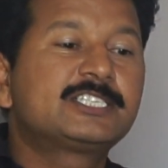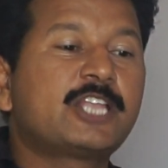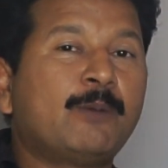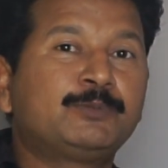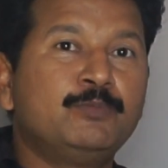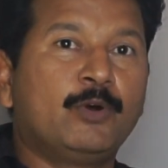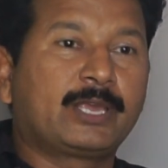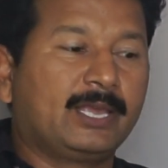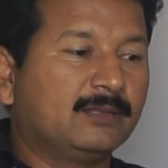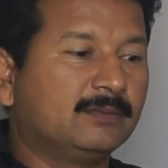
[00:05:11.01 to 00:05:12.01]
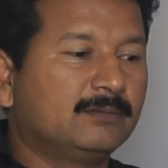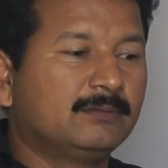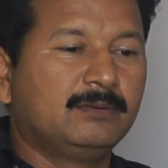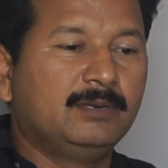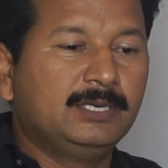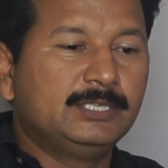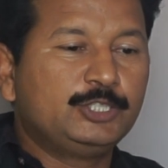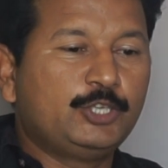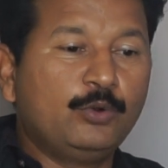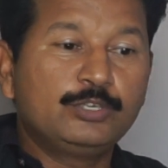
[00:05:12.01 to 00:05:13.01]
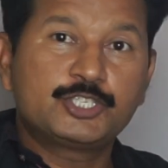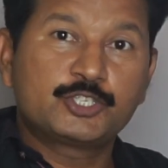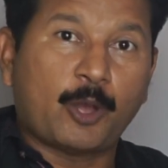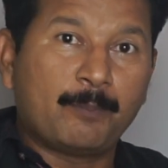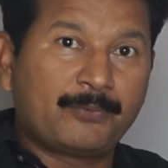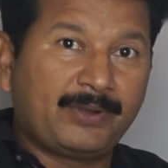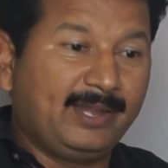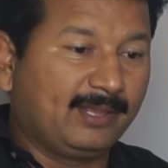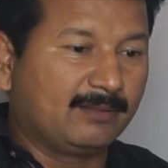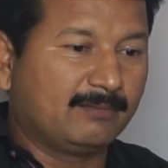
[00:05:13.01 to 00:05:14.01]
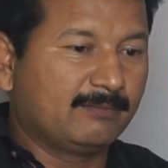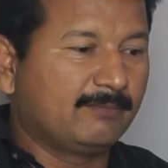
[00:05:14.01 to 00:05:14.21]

Stop smoking. Don't stop reading.